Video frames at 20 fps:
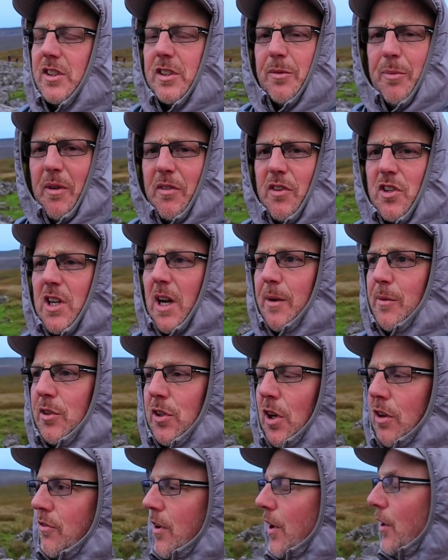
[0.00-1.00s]
It's a bit of a shame he's
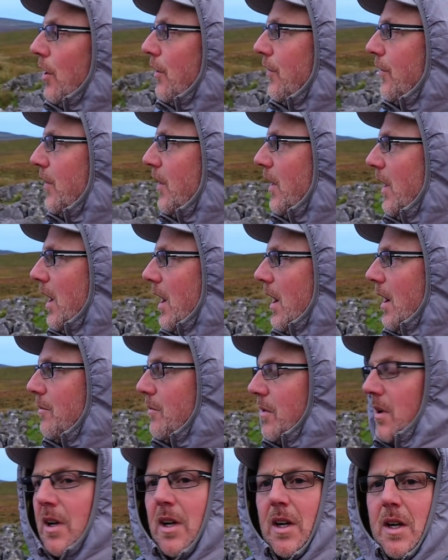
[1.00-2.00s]
got to run off,
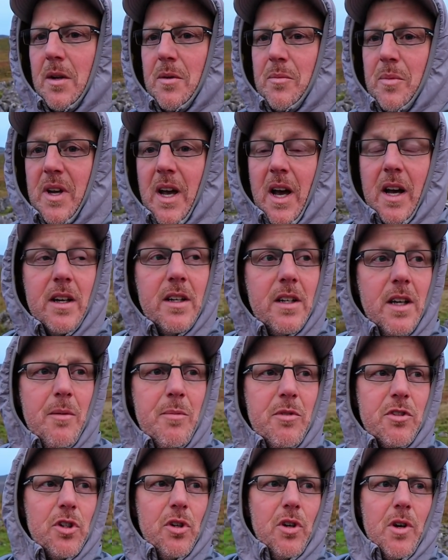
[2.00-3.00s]
but yeah,
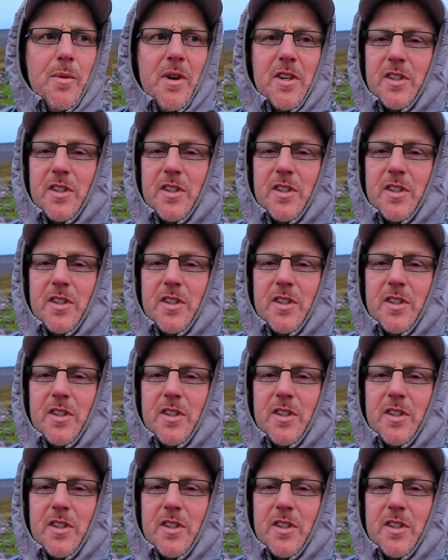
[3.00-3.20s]
it'd be sorely